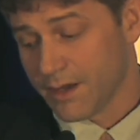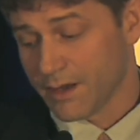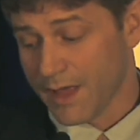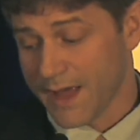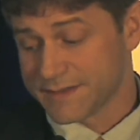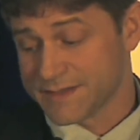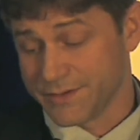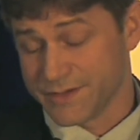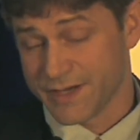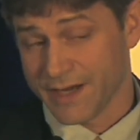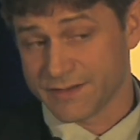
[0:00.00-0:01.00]
Class 2
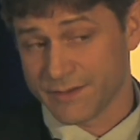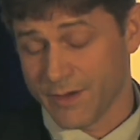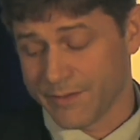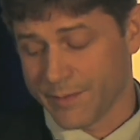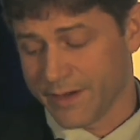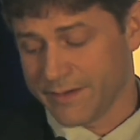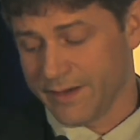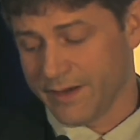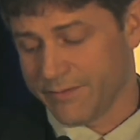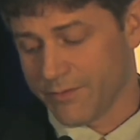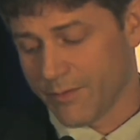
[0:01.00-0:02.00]
injection wells by
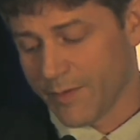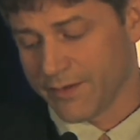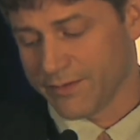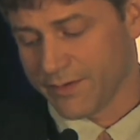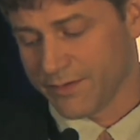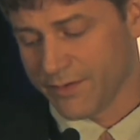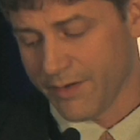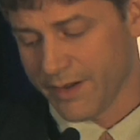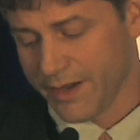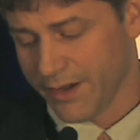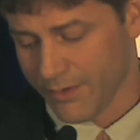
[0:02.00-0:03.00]
TD formation. So
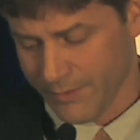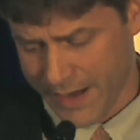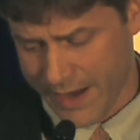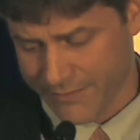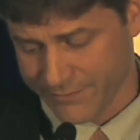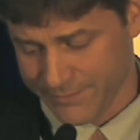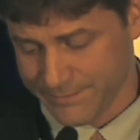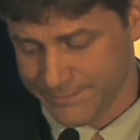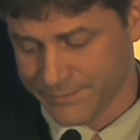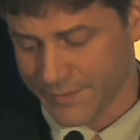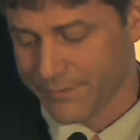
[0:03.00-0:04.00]
in here we have
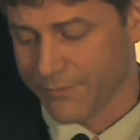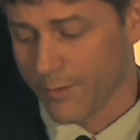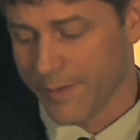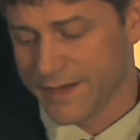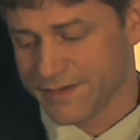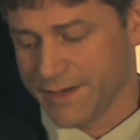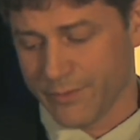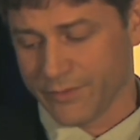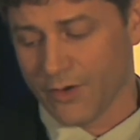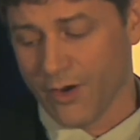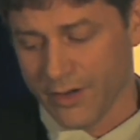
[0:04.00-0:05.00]
the formation that
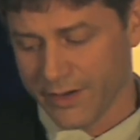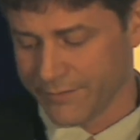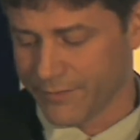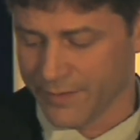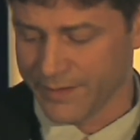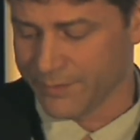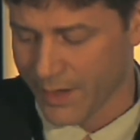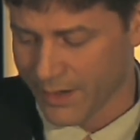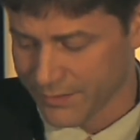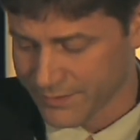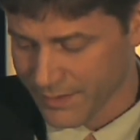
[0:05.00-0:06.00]
were targeted for these
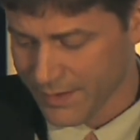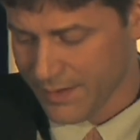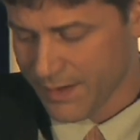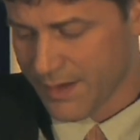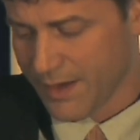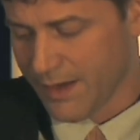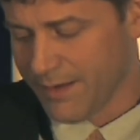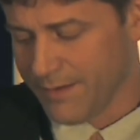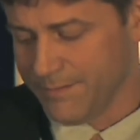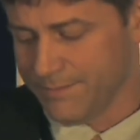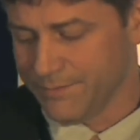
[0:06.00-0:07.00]
wells.
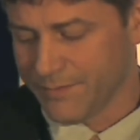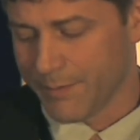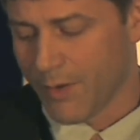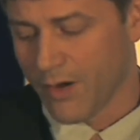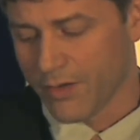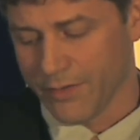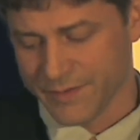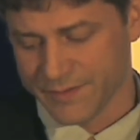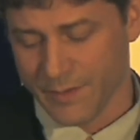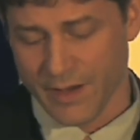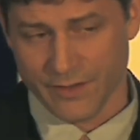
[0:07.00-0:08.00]
The bulk of
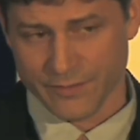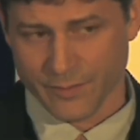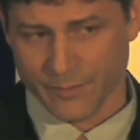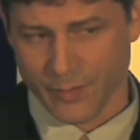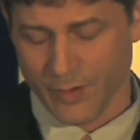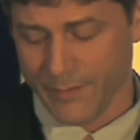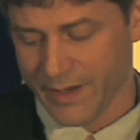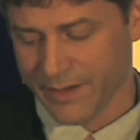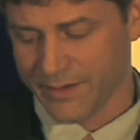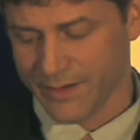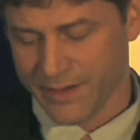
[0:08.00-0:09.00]
those wells were
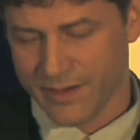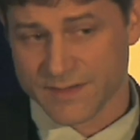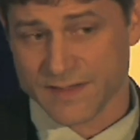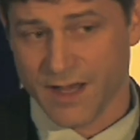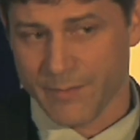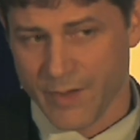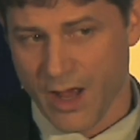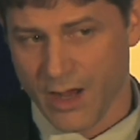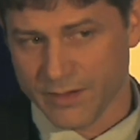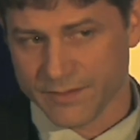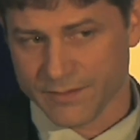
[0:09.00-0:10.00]
permitted
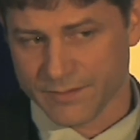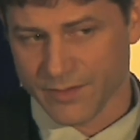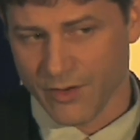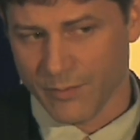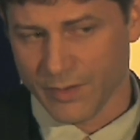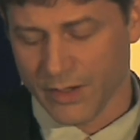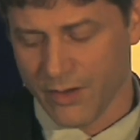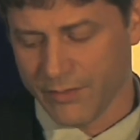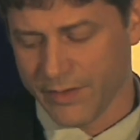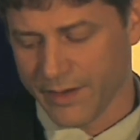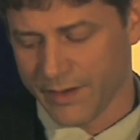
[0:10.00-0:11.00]
sub-Knox, so
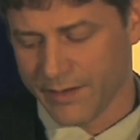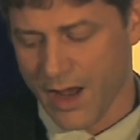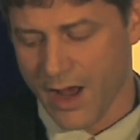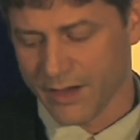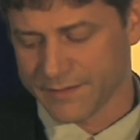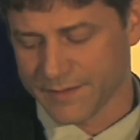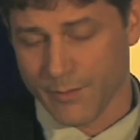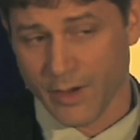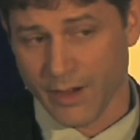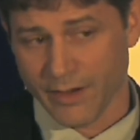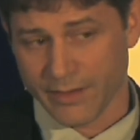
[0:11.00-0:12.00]
below the Knox,
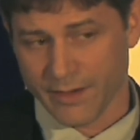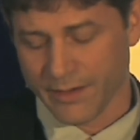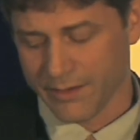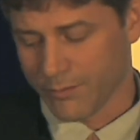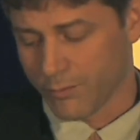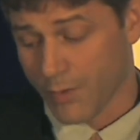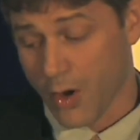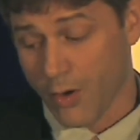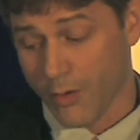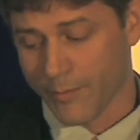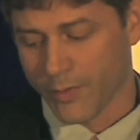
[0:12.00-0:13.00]
somewhere in the
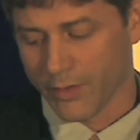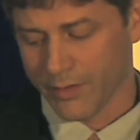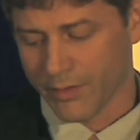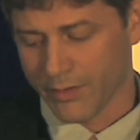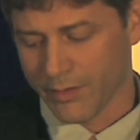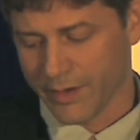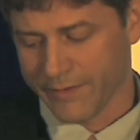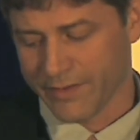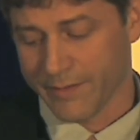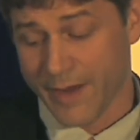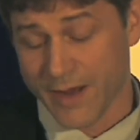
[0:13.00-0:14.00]
Rome or
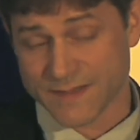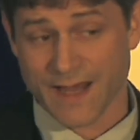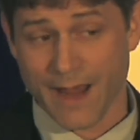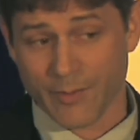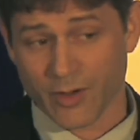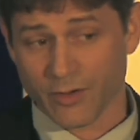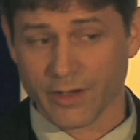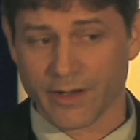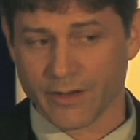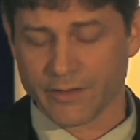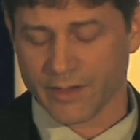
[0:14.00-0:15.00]
even the Mount Simon
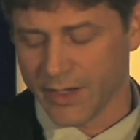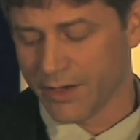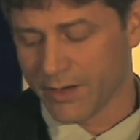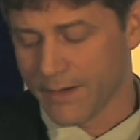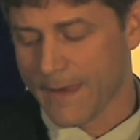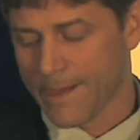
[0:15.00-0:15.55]
earlier in the year.